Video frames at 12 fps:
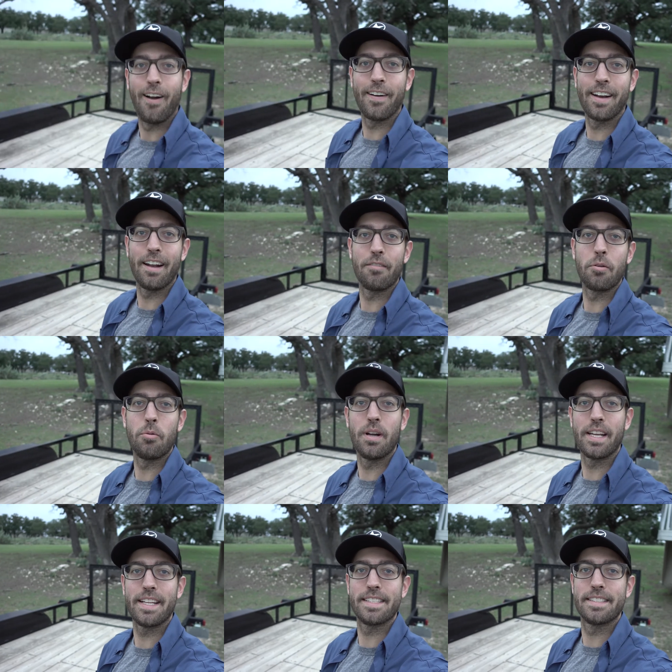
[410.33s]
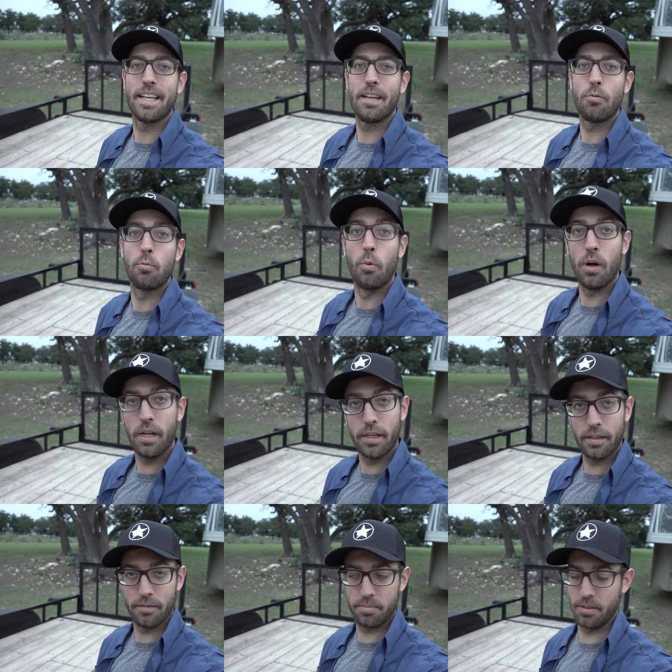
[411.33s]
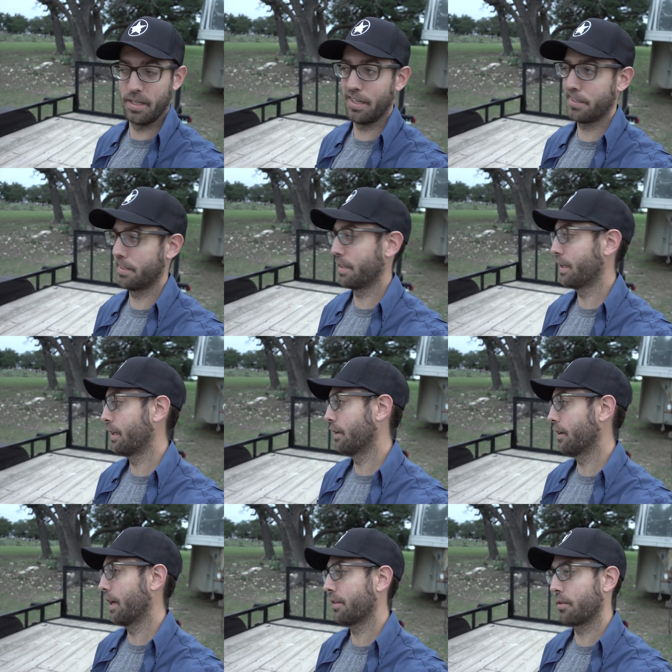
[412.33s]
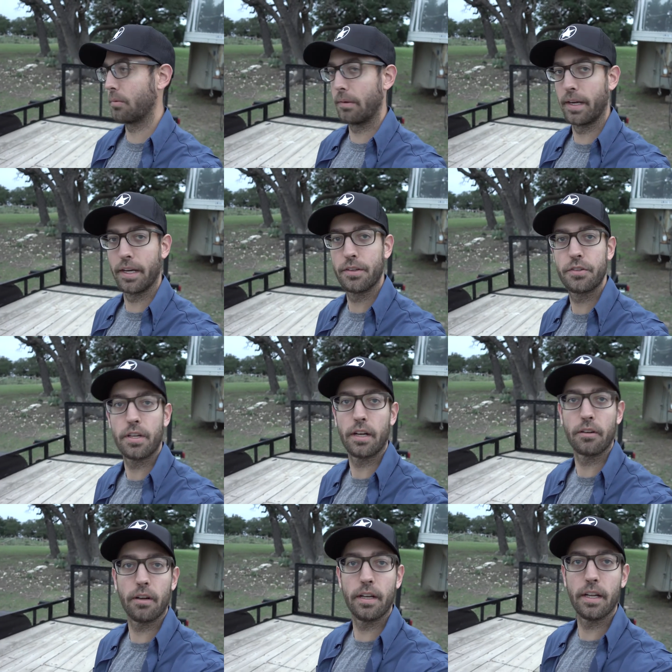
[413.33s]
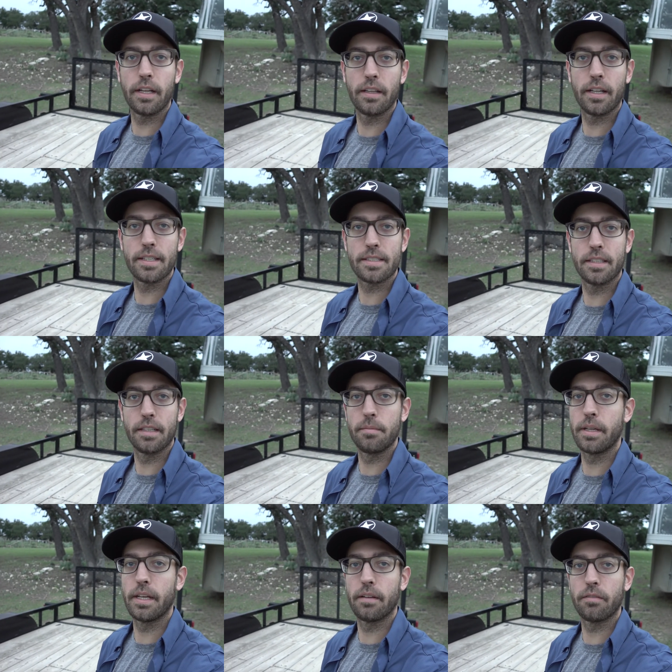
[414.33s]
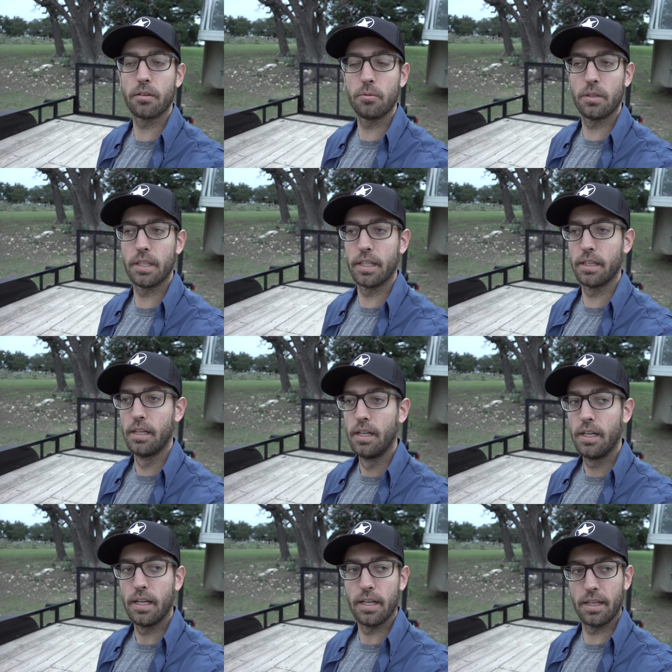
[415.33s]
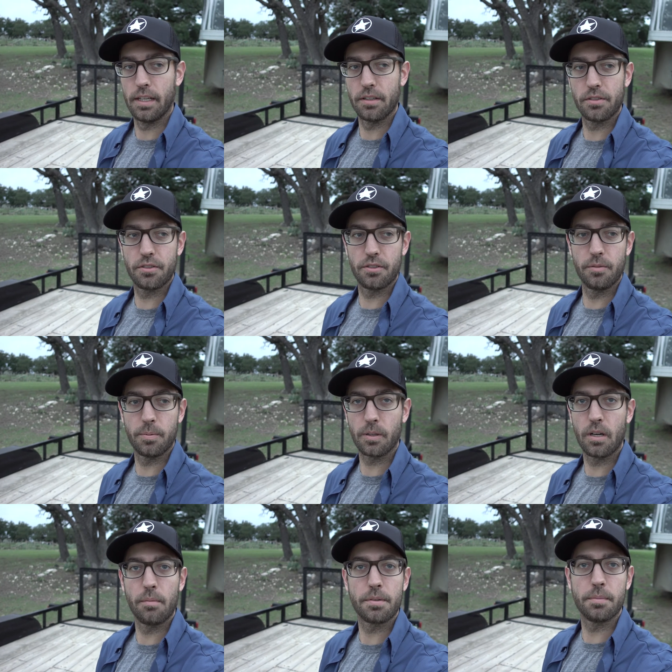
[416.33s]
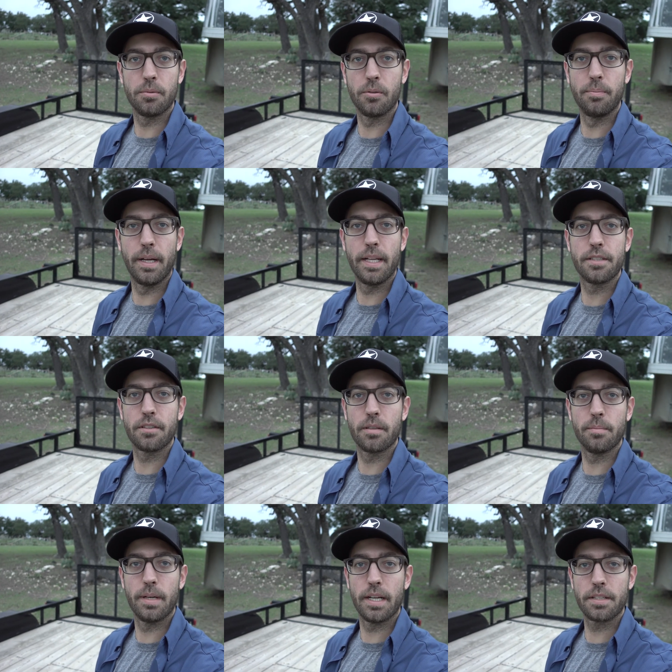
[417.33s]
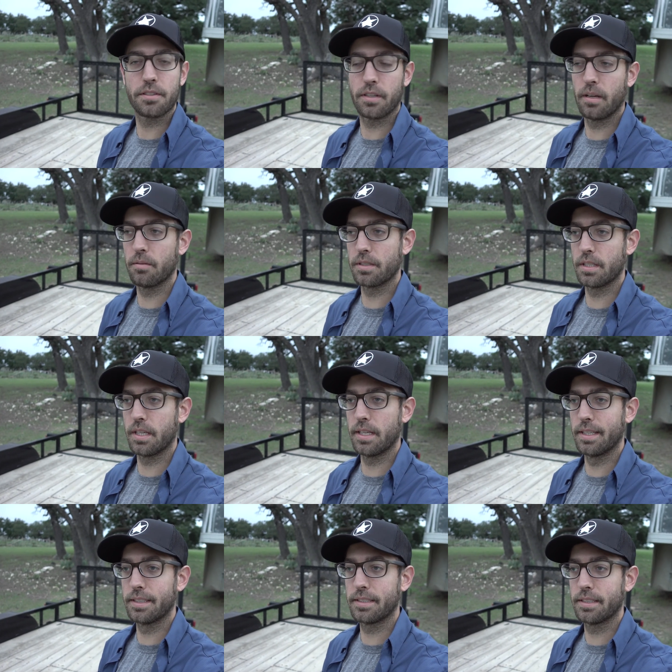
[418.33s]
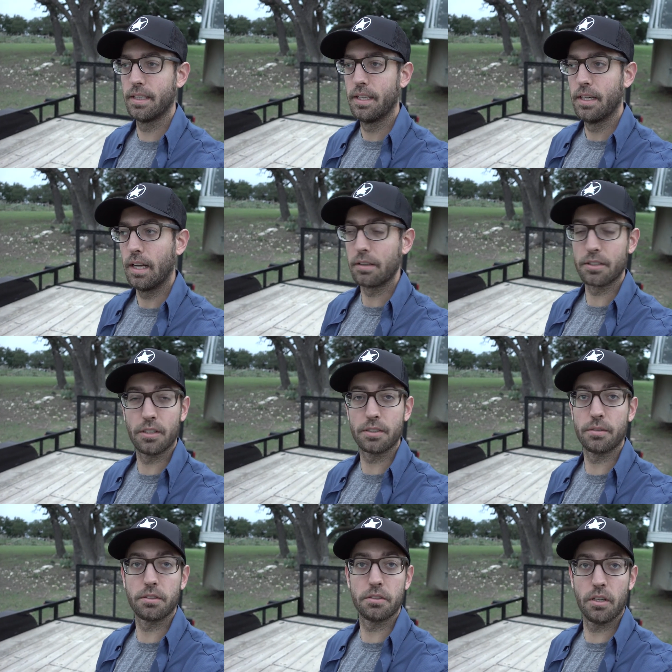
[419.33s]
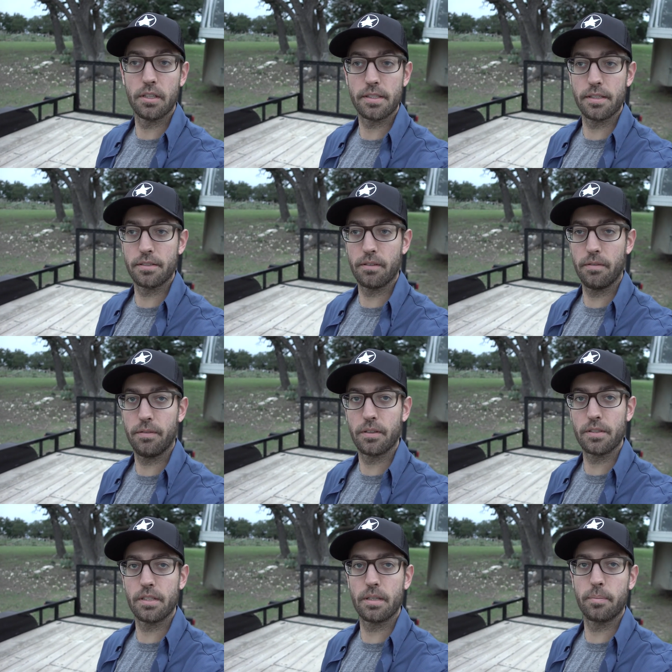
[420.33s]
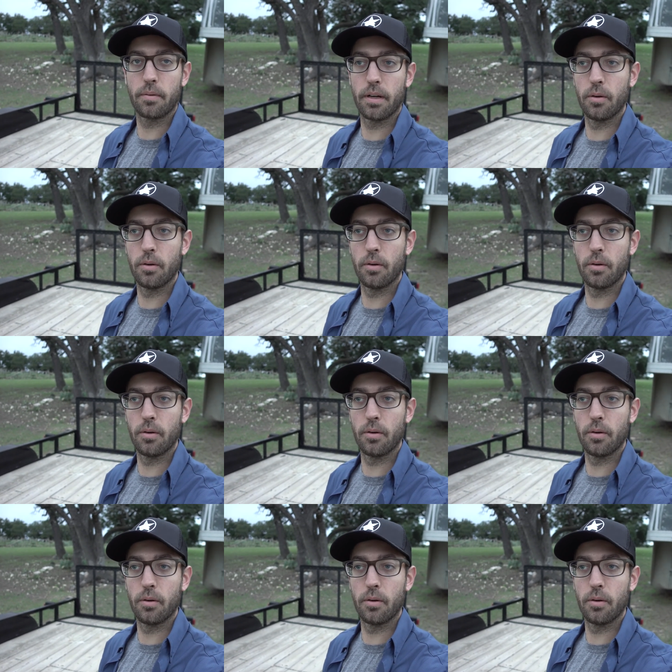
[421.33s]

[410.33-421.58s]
All right, everyone, it's day one of production here at the ranch. Had a great night last night meeting everyone. Super comfortable beds on the bus, so that was nice. I was also exhausted, so I fell asleep right